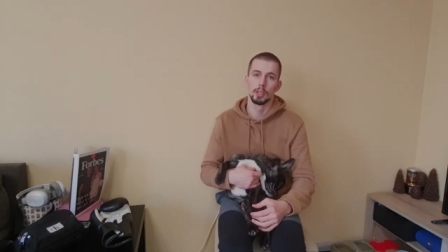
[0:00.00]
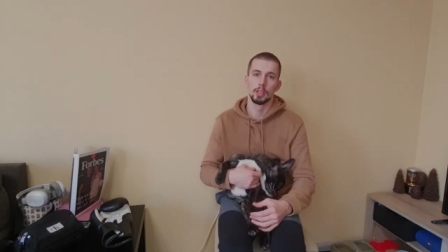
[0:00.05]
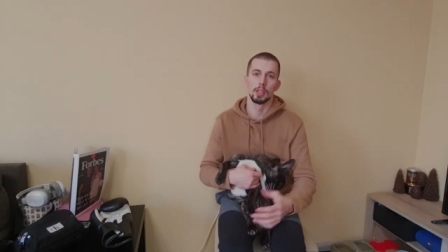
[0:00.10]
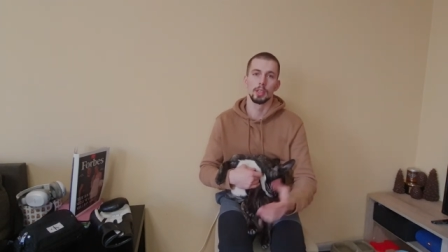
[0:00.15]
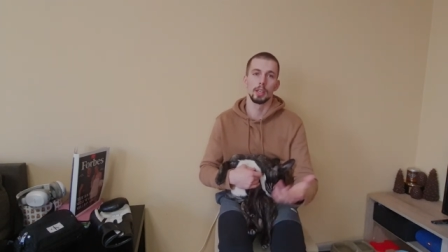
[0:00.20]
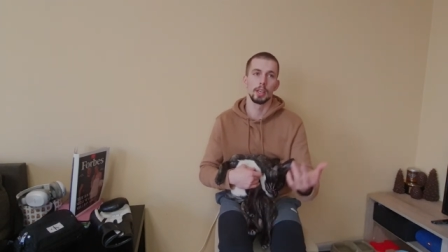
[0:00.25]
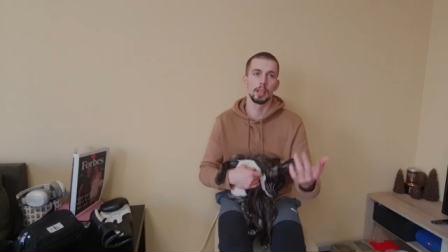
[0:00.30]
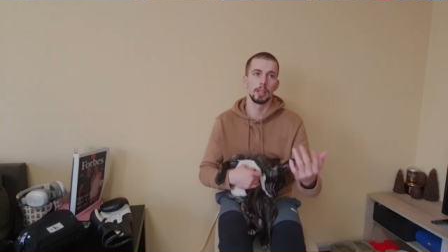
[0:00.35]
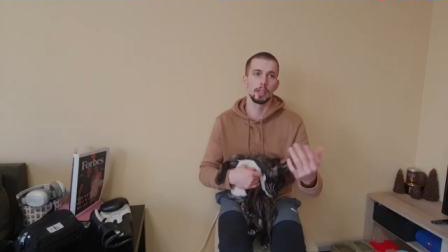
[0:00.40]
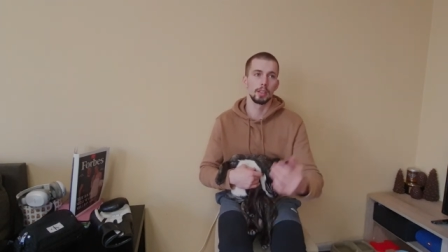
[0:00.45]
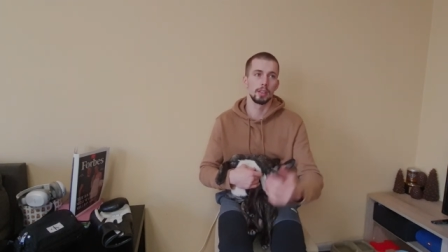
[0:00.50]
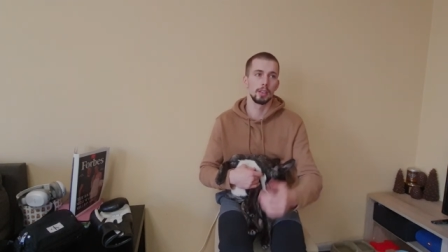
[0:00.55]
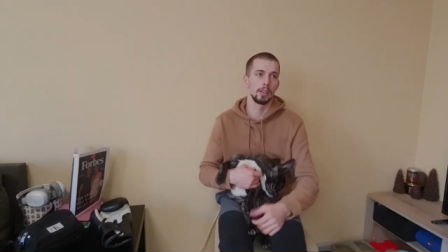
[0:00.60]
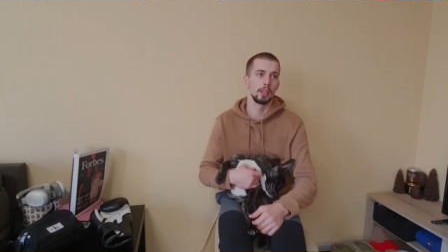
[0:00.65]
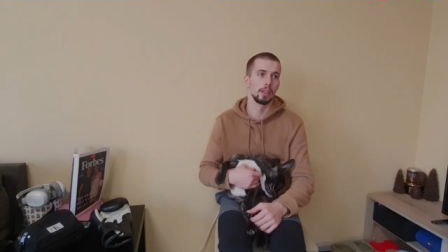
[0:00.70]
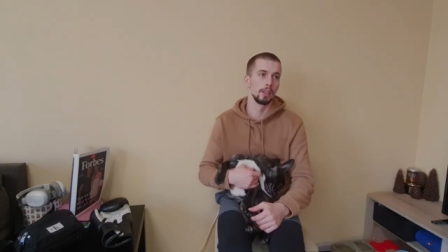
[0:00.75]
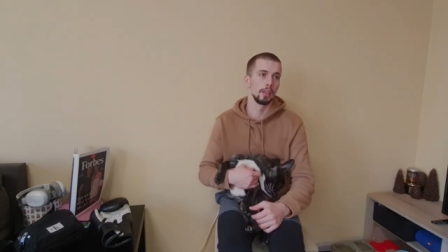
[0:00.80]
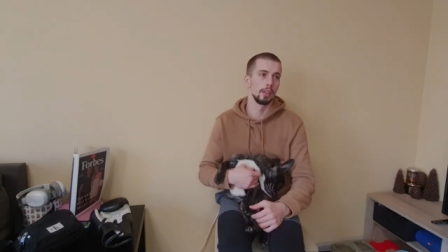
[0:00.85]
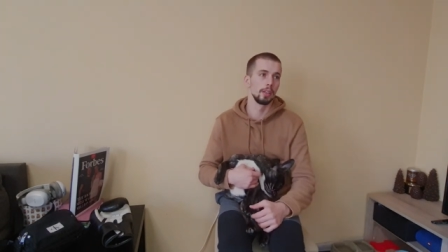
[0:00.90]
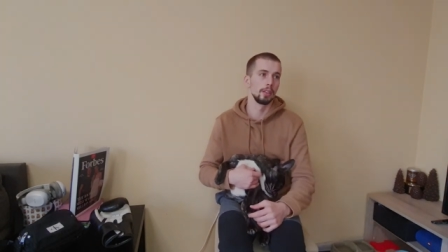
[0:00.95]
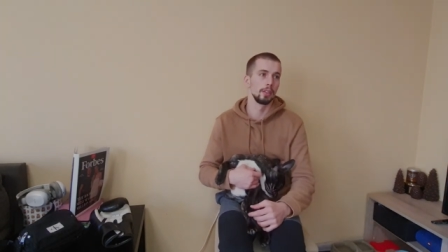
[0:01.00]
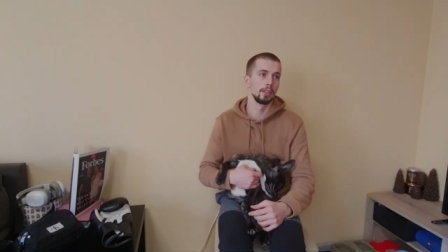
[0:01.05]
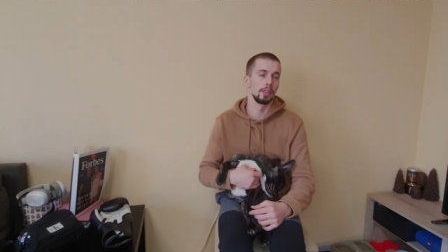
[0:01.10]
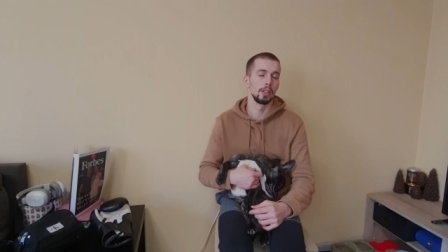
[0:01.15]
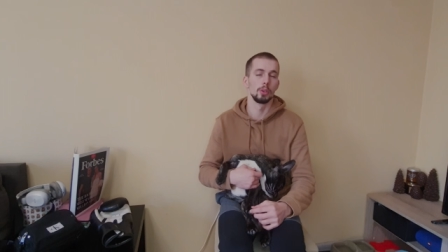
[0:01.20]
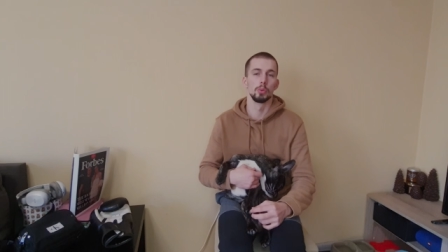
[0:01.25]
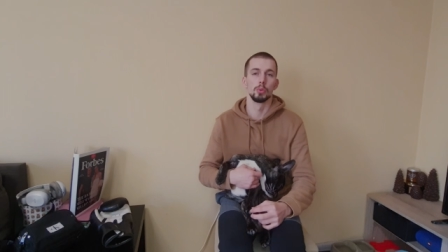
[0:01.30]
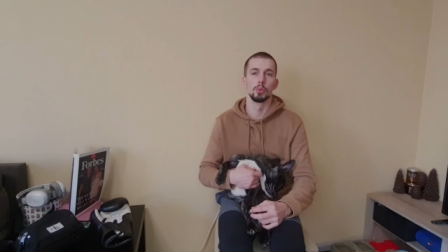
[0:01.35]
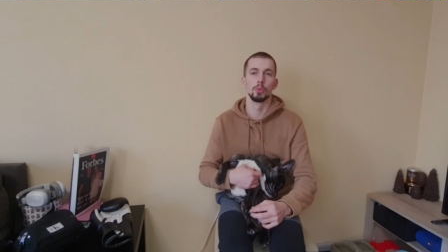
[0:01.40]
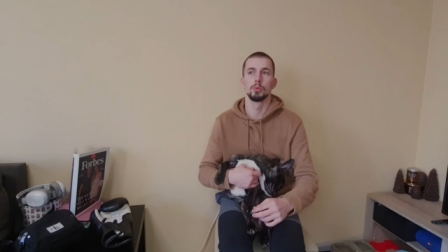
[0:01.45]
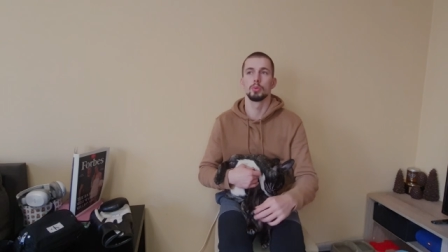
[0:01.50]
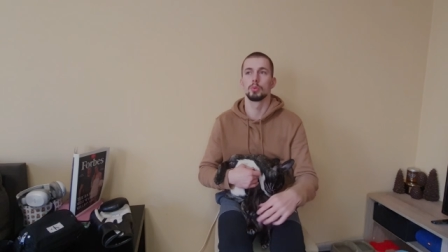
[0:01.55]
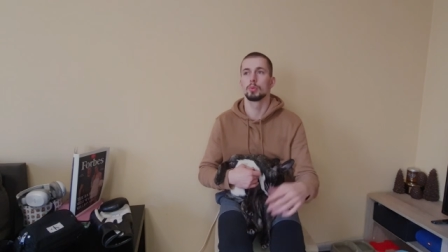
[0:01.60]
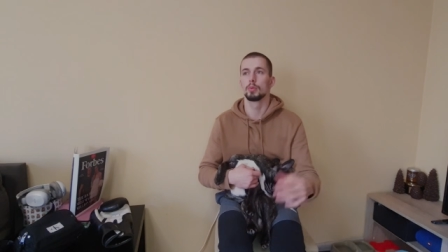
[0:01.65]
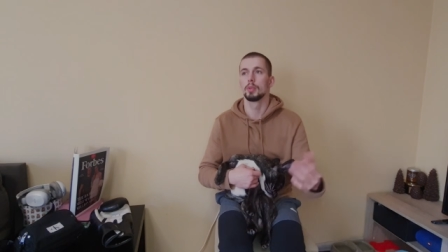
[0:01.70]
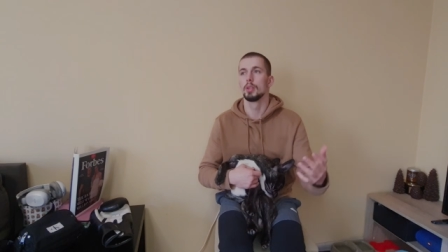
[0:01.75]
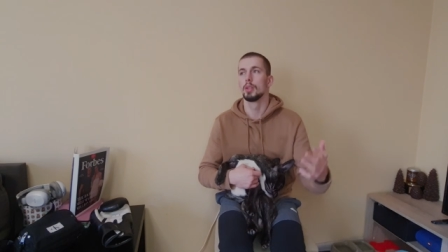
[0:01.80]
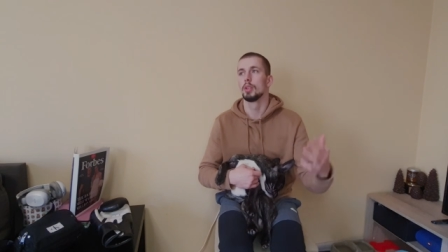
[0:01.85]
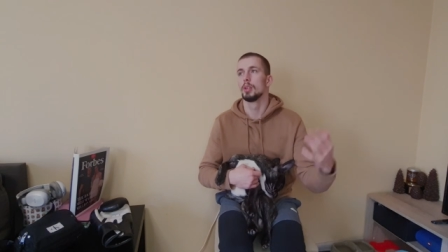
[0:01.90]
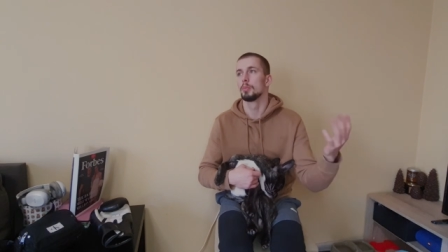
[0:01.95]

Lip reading: like, and they will